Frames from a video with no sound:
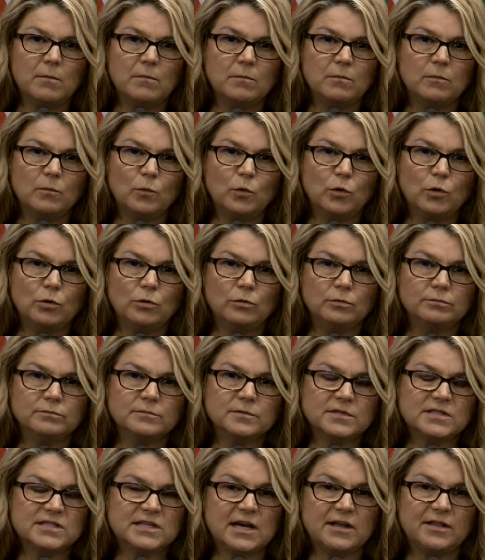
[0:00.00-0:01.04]
will
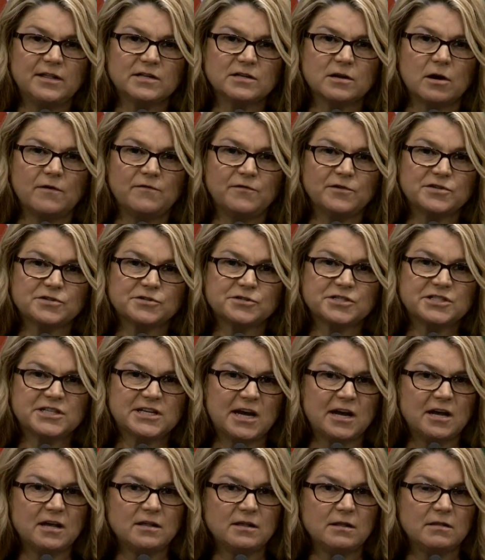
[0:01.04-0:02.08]
say that officers
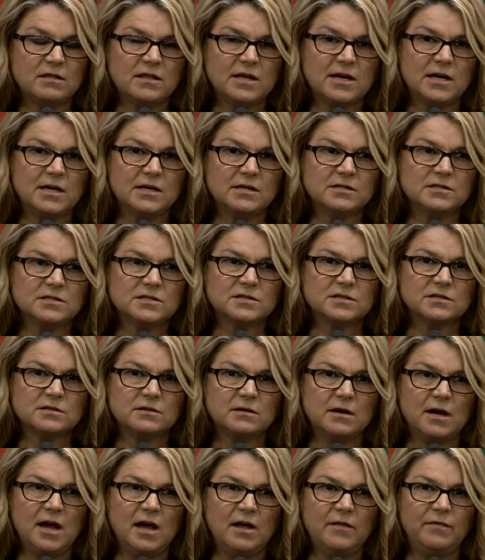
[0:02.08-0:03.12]
say things
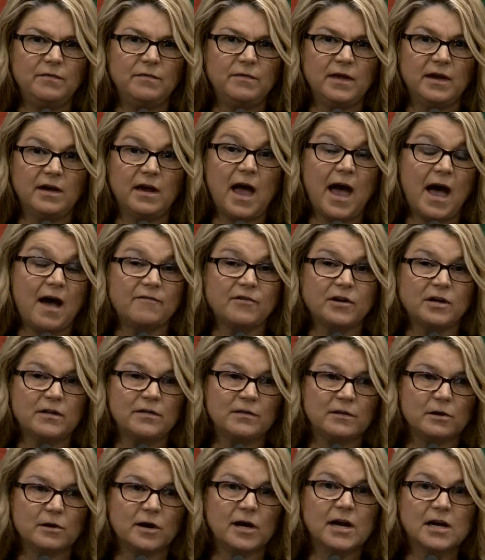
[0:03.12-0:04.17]
and they haven't
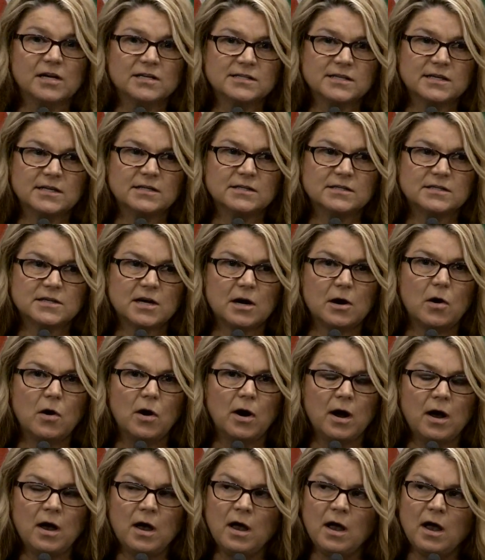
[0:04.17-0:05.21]
and they're innocent. So
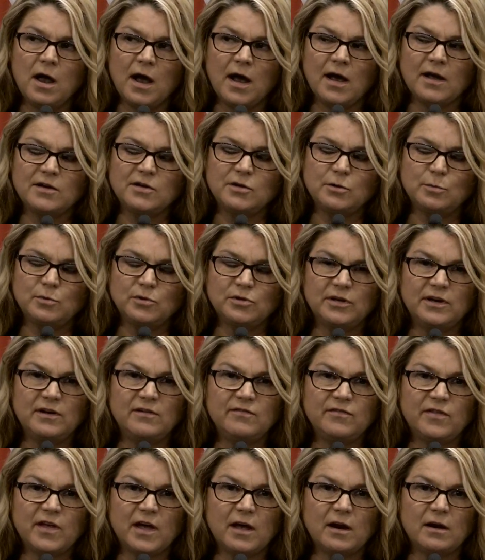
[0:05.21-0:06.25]
I do
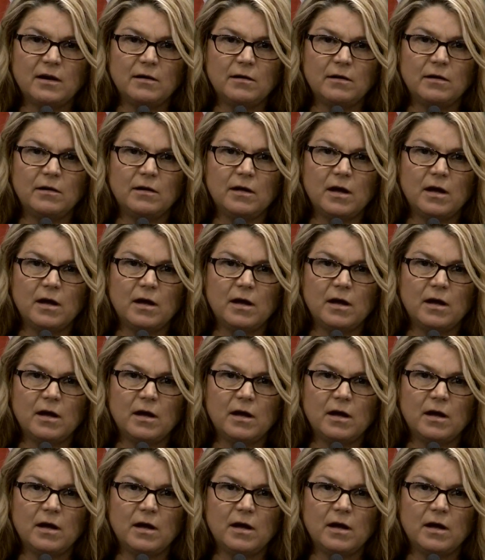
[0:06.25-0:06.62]
believe that